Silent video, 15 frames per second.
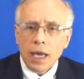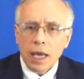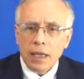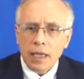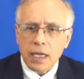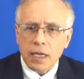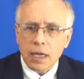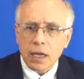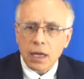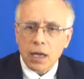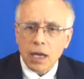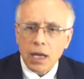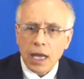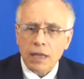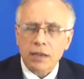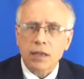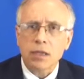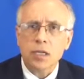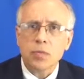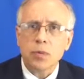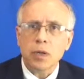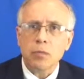I think at
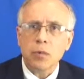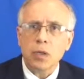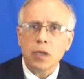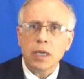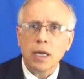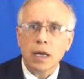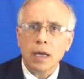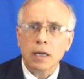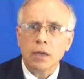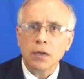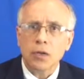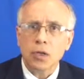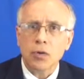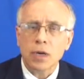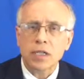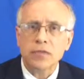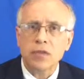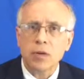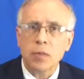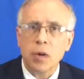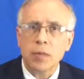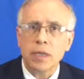this point we'll digress
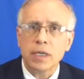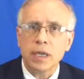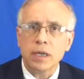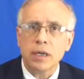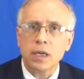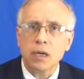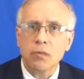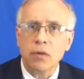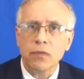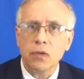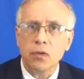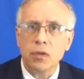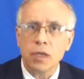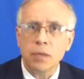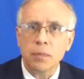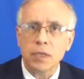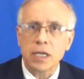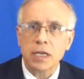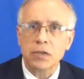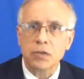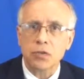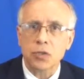for a moment and review the
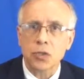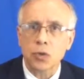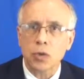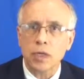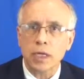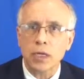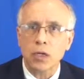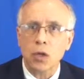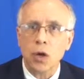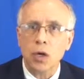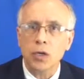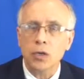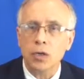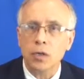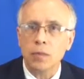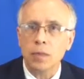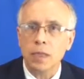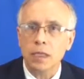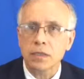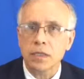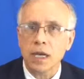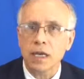potential short and long-term
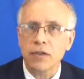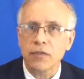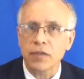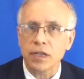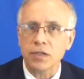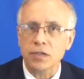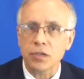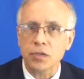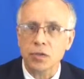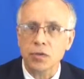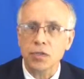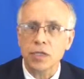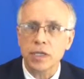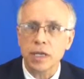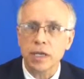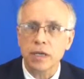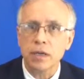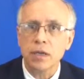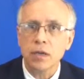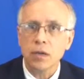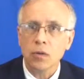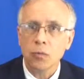side effects
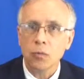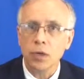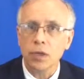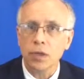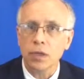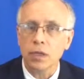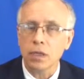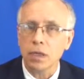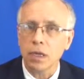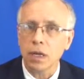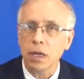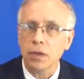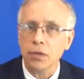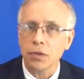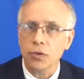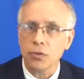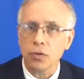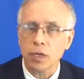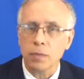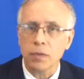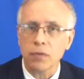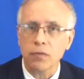associated with the
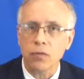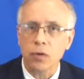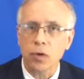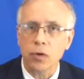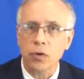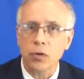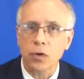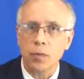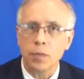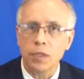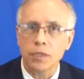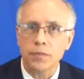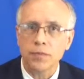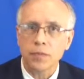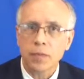treatment for chordomas.